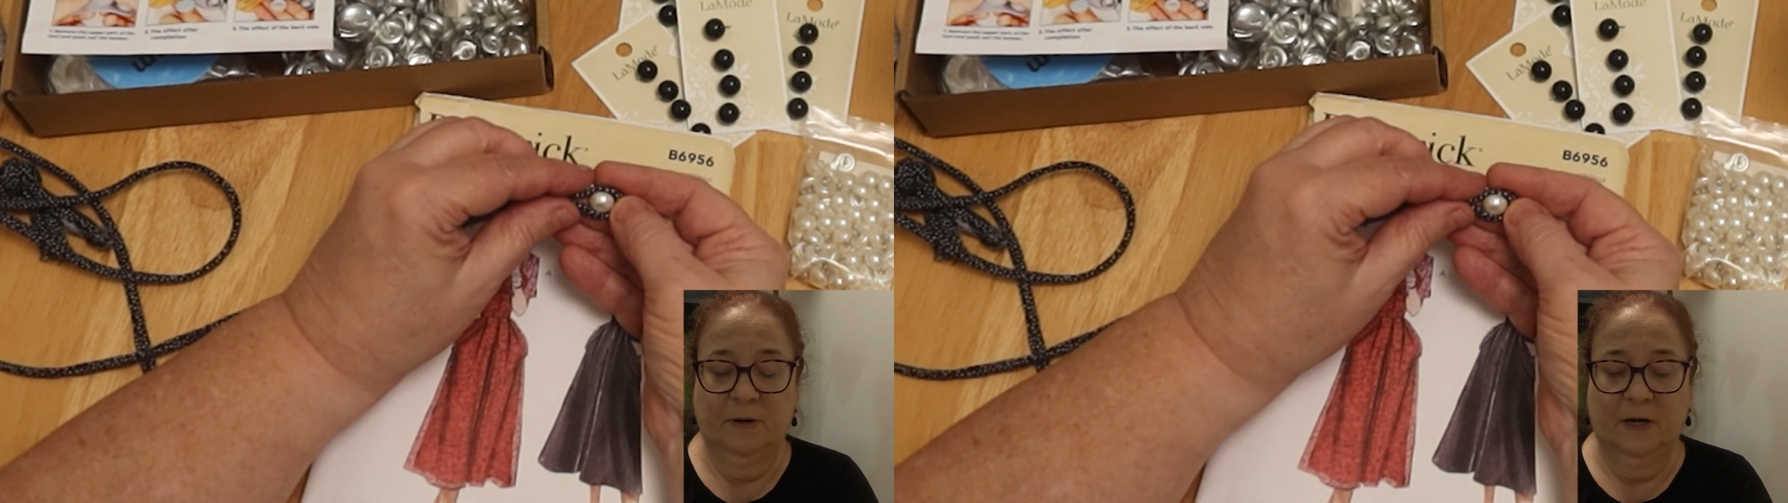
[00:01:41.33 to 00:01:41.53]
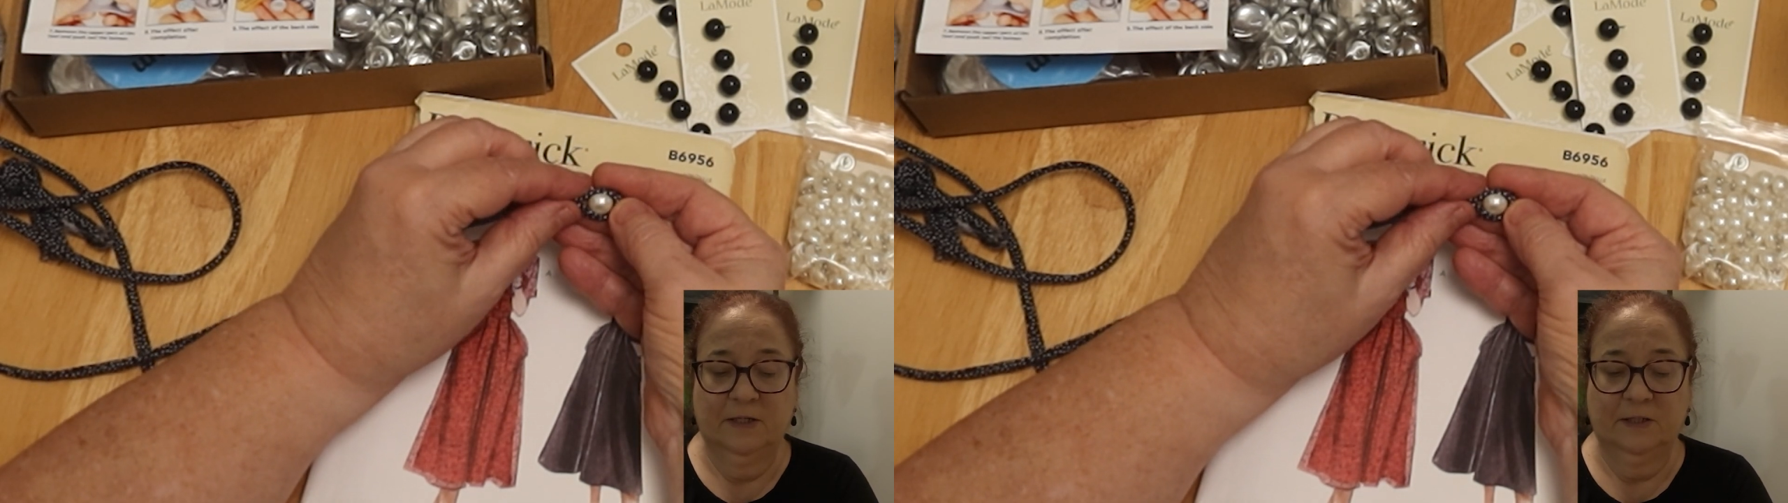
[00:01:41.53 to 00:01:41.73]

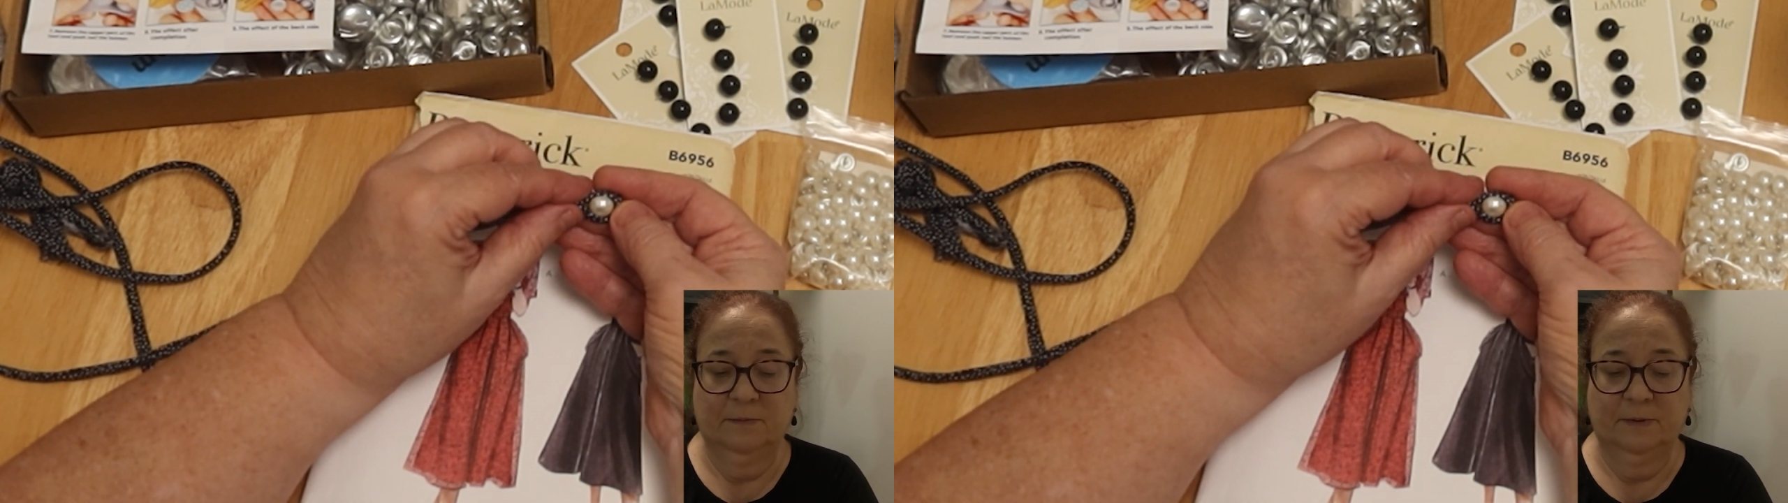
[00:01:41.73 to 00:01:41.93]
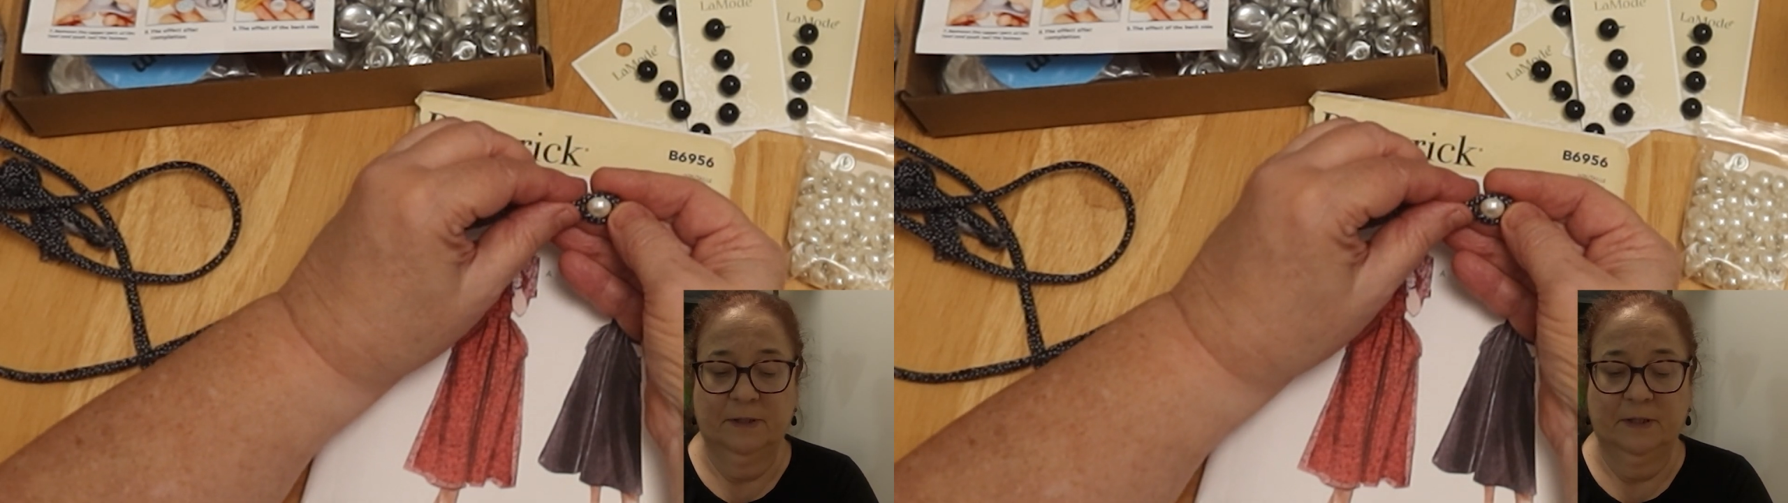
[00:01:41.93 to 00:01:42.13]

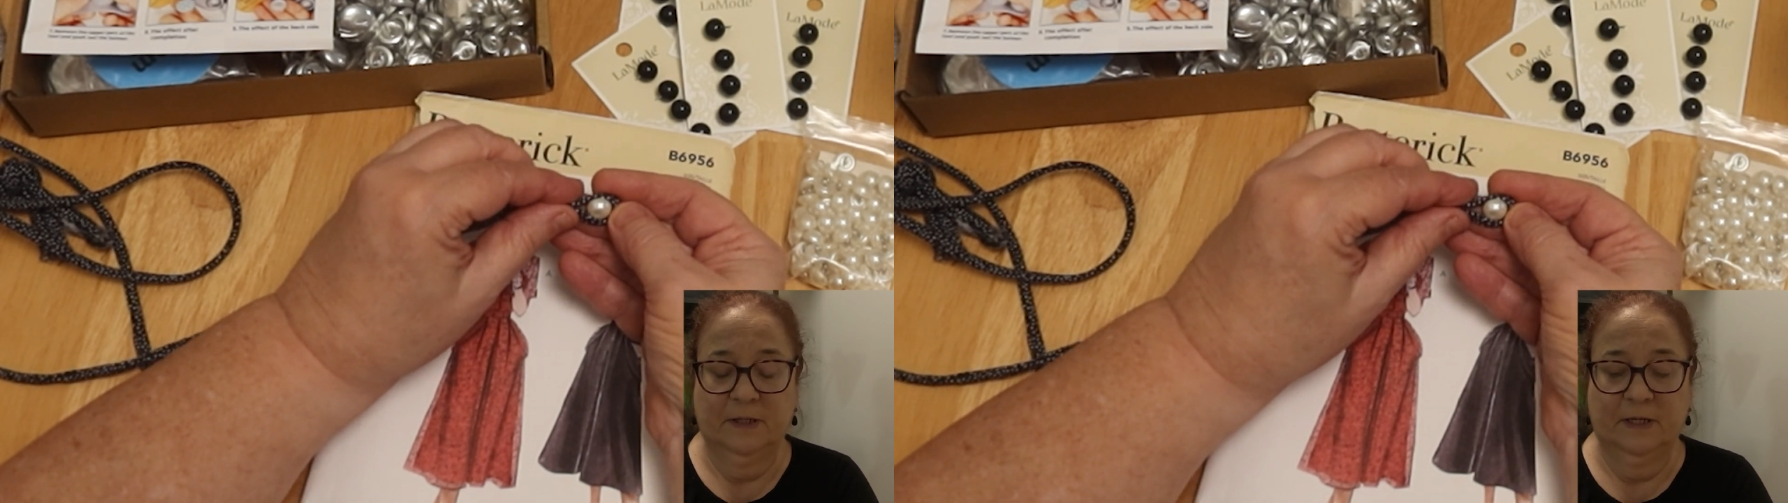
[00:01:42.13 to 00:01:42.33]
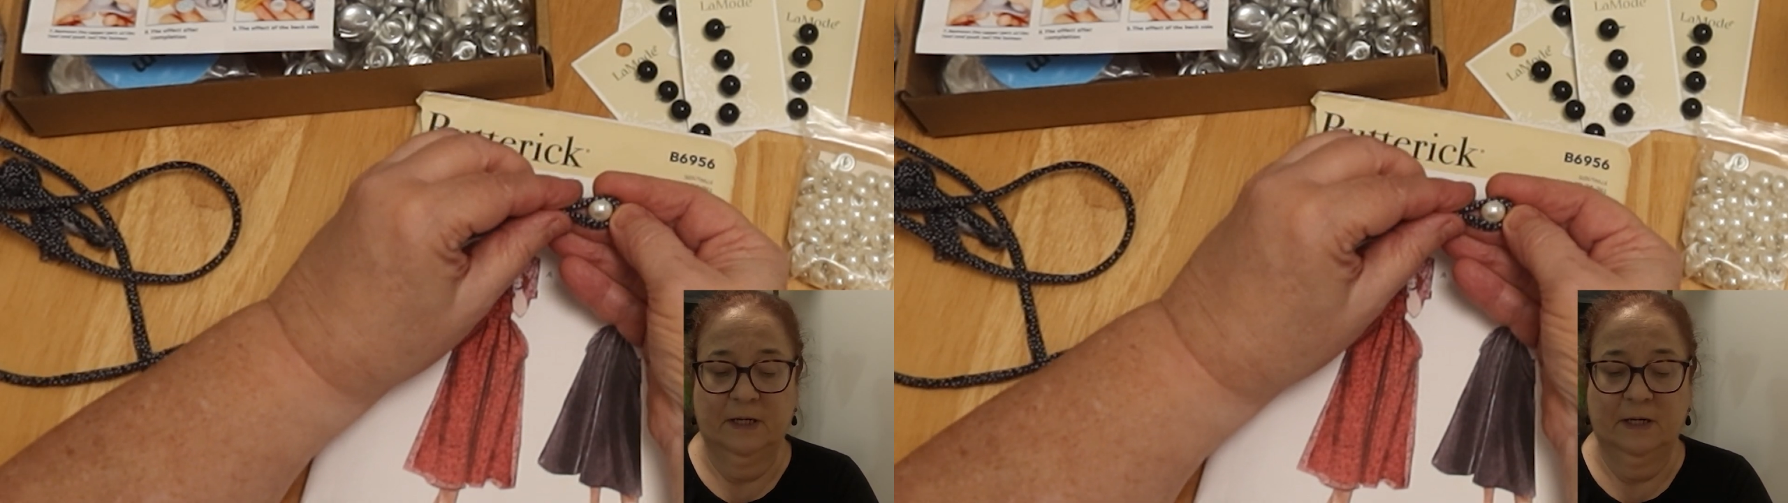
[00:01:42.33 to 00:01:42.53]

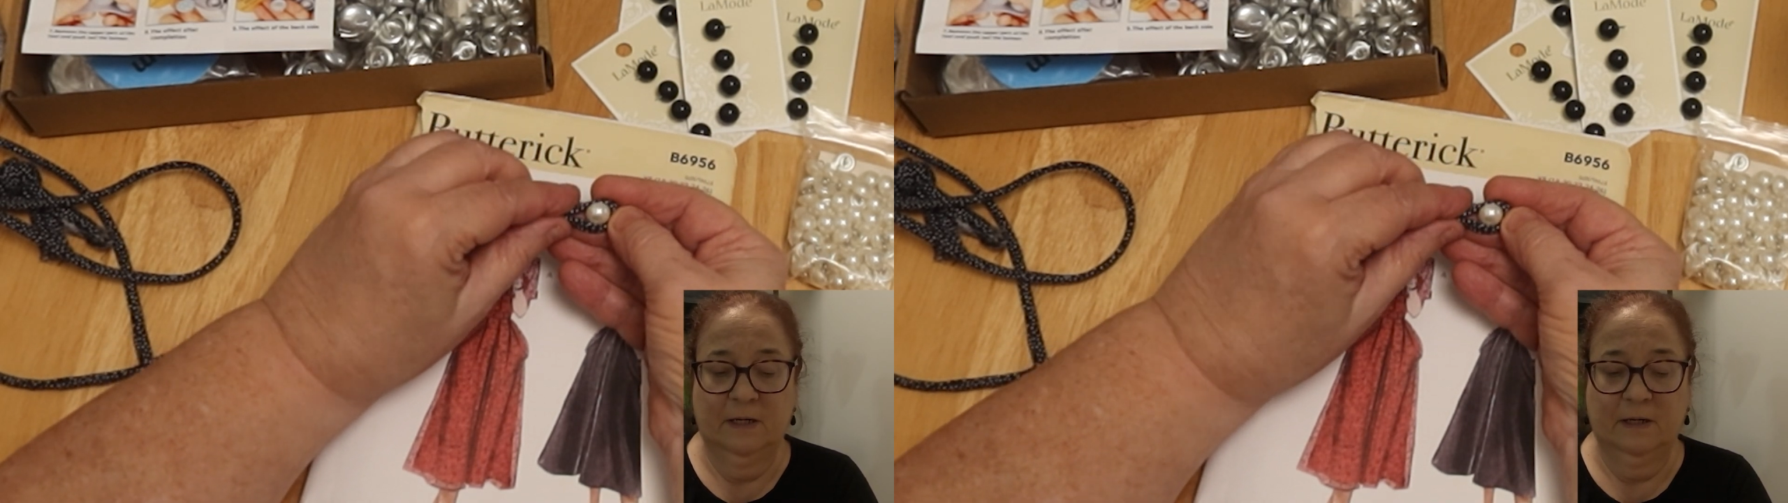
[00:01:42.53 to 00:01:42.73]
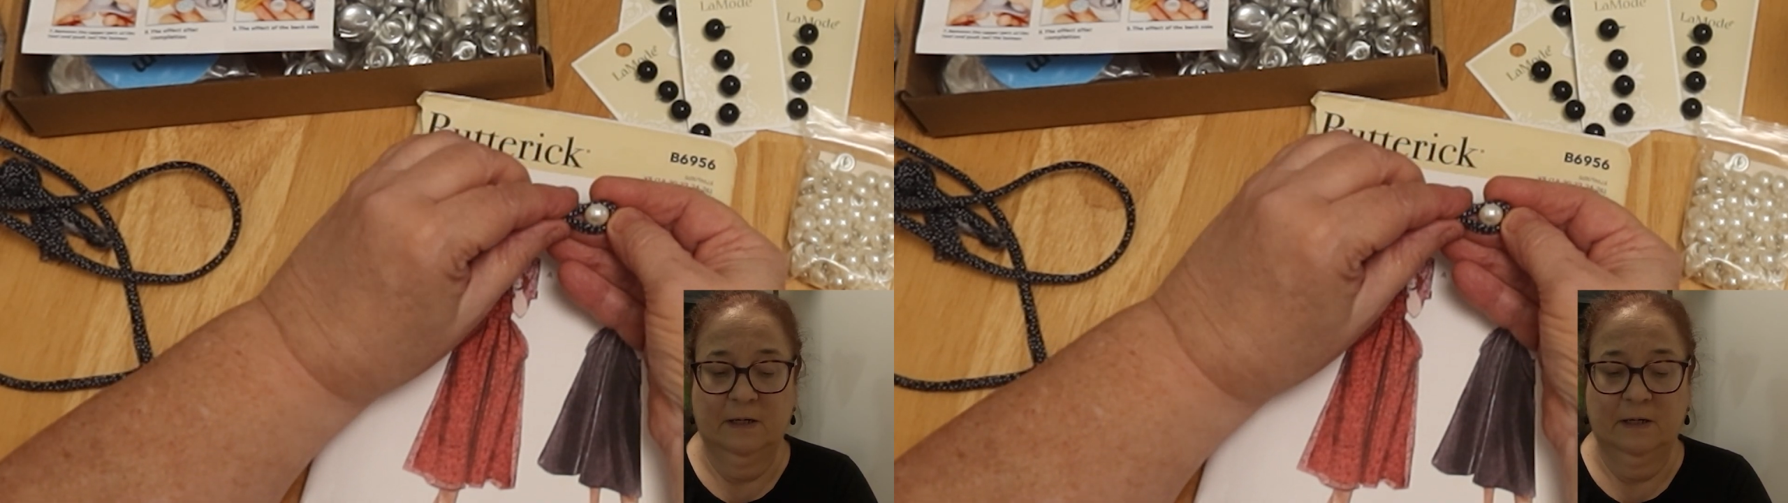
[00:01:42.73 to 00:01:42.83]
possibility.